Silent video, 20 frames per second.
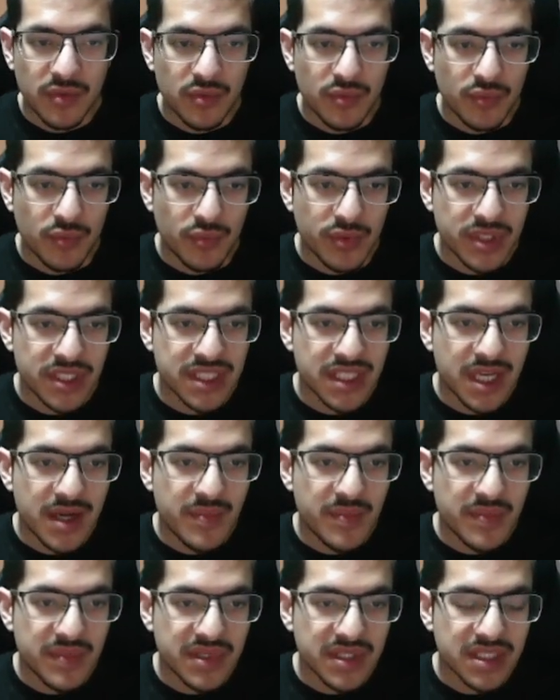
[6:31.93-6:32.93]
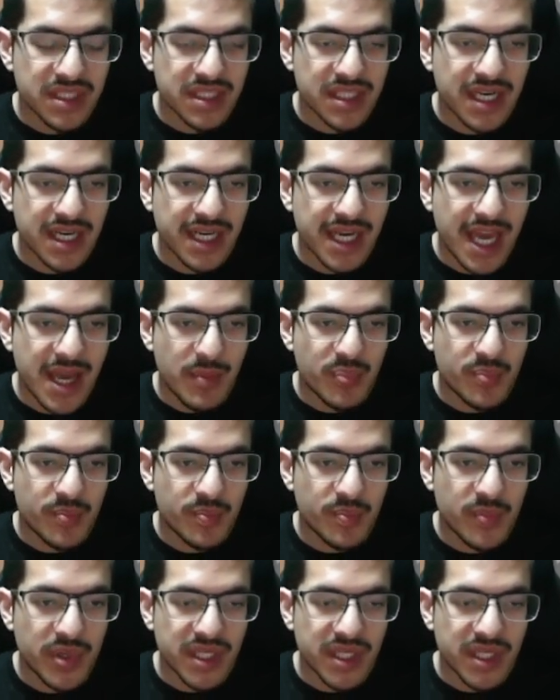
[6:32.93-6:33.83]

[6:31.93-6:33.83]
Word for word: The reason I'm stuck at